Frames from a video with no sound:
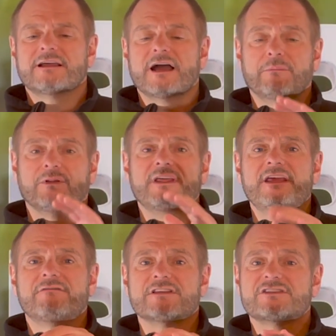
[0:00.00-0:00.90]
I
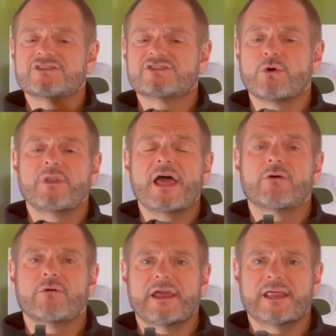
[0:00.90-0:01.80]
believe this is sold out
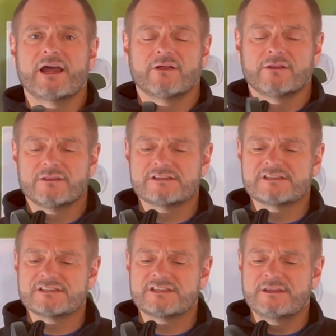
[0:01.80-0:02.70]
right now, the
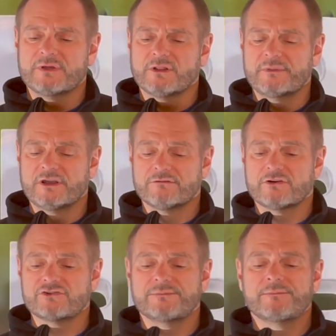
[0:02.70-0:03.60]
16 millimeter
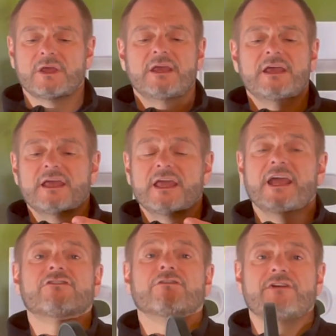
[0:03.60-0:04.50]
version.
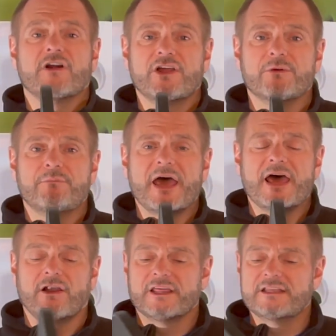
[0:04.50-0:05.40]
It's a very good
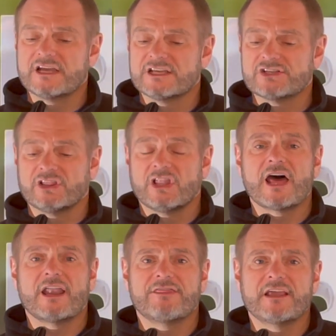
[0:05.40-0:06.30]
paddle. It does a
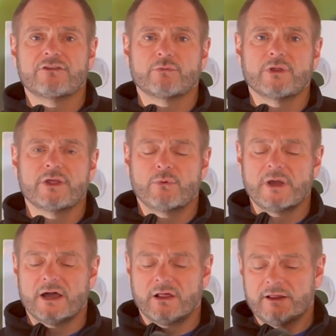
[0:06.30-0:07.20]
lot of things really
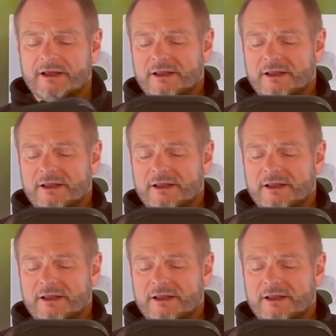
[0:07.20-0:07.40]
well.